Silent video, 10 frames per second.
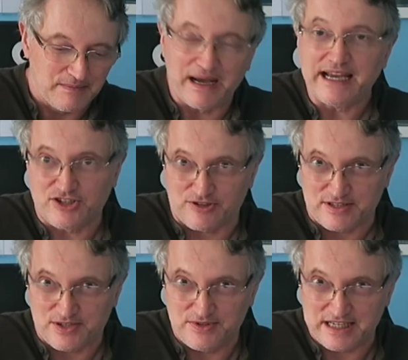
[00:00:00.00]

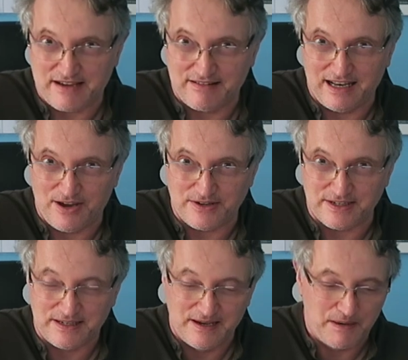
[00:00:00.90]
patrons who
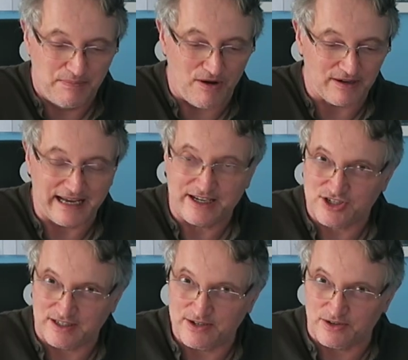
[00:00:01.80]
downloaded Pock
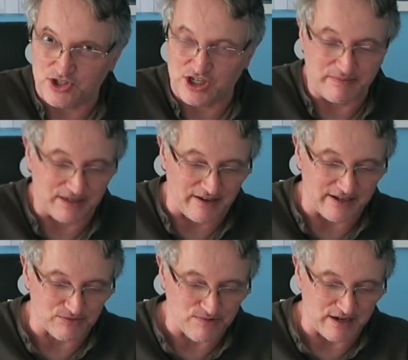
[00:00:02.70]
actually got
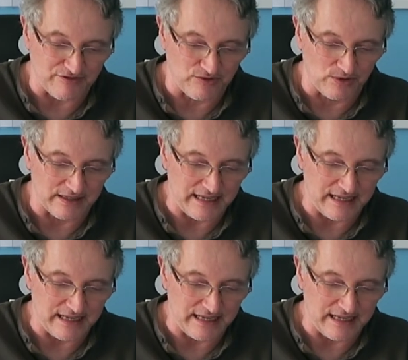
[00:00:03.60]
Gemini to run a full